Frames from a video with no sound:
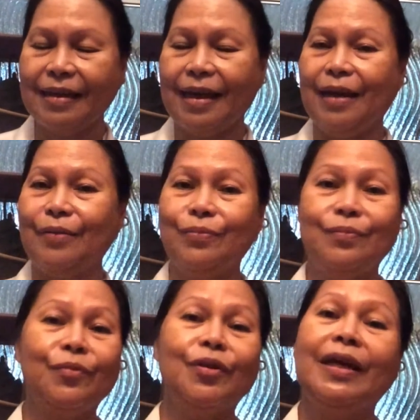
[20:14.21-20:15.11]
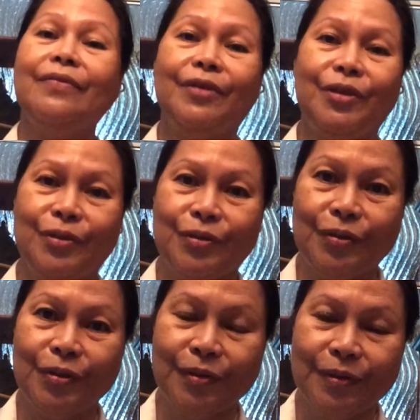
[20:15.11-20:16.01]
and whatever you
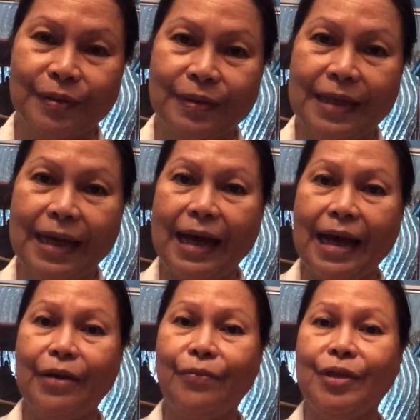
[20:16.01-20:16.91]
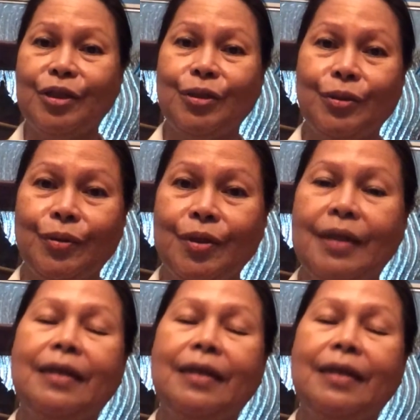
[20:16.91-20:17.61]
do, I wish you